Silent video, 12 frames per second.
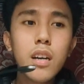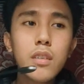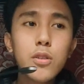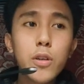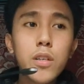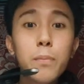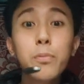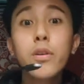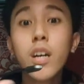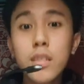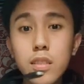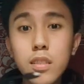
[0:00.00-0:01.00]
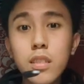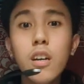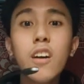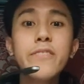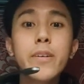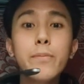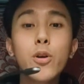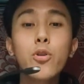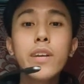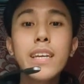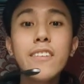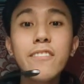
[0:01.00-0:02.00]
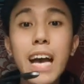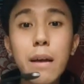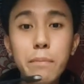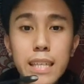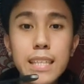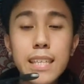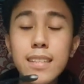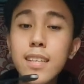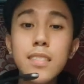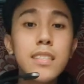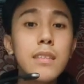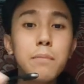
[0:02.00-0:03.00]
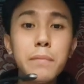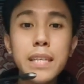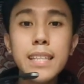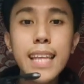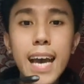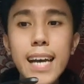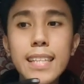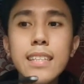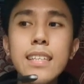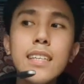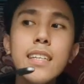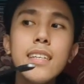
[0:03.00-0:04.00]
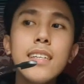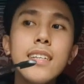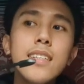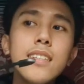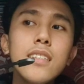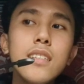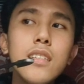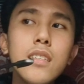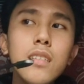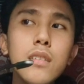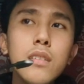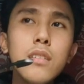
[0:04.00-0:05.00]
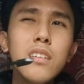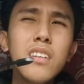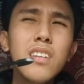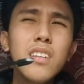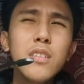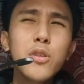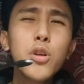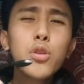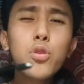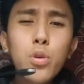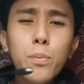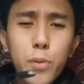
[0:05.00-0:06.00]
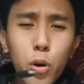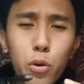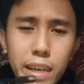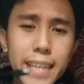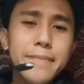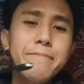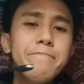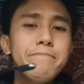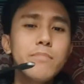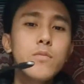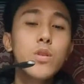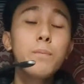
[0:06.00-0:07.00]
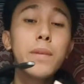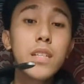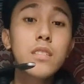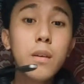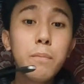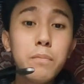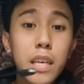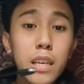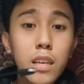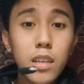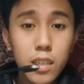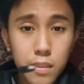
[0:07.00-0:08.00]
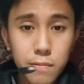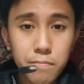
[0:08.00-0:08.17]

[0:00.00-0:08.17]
you're a product of a broken family, it doesn't mean that you're too broken to build something good.